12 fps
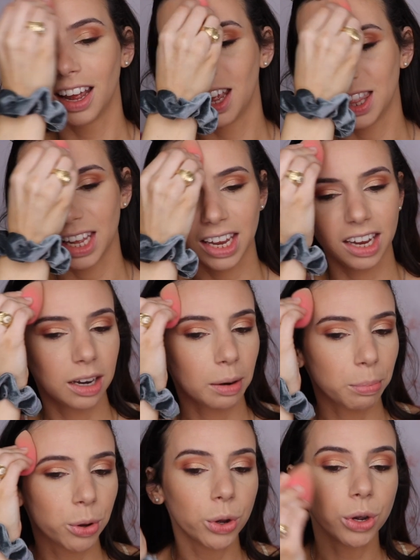and
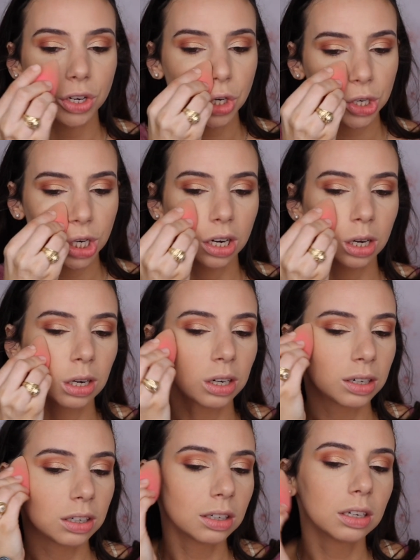then push
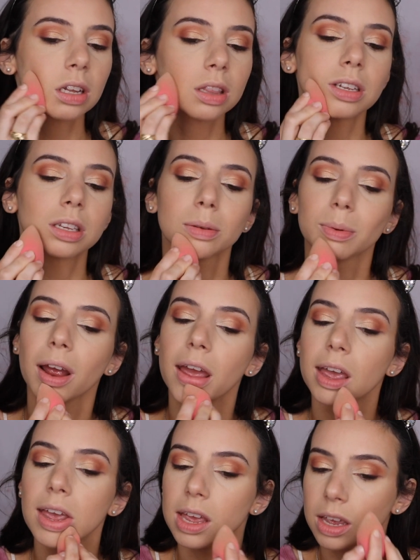the
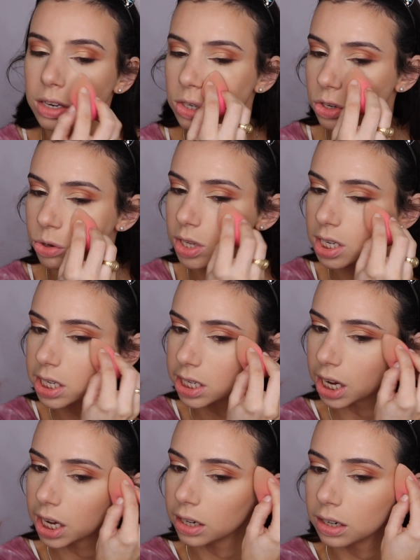spray into the
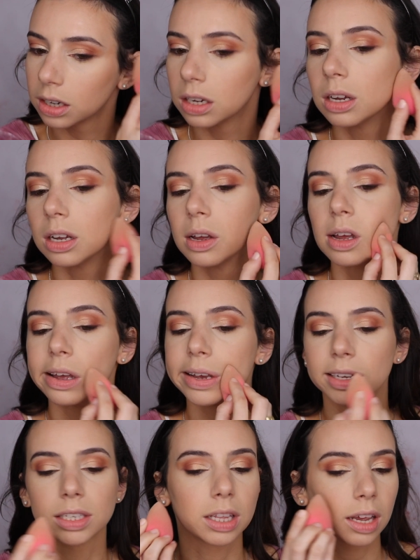skin.
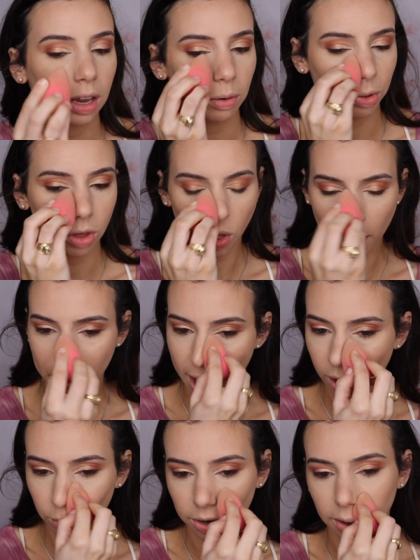Because then with all that
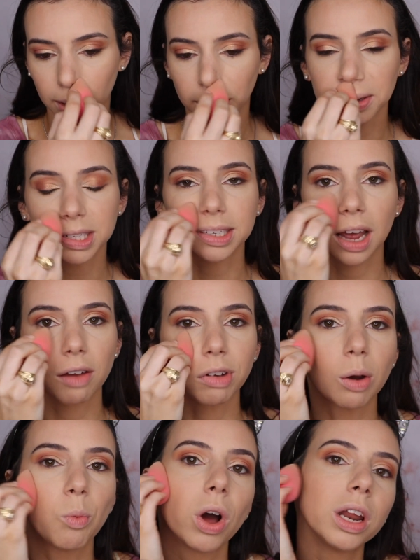powder and stuff,
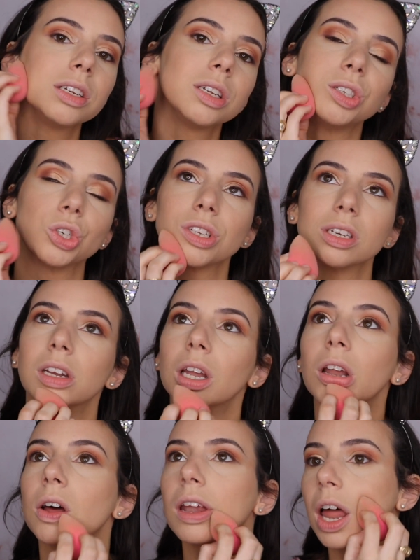I want it to just
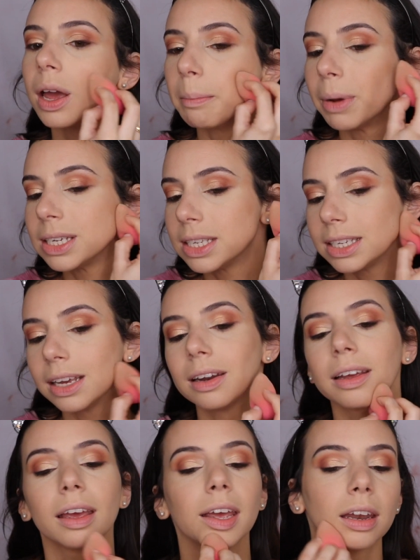look like my skin
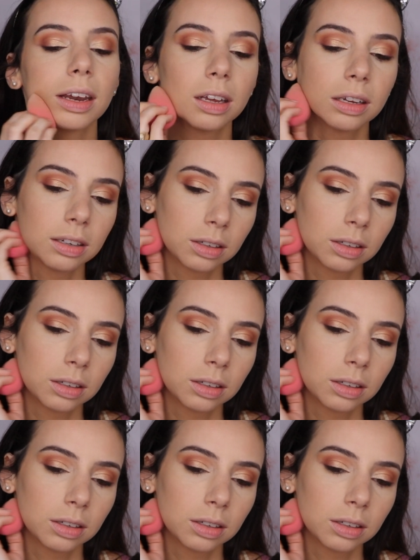again.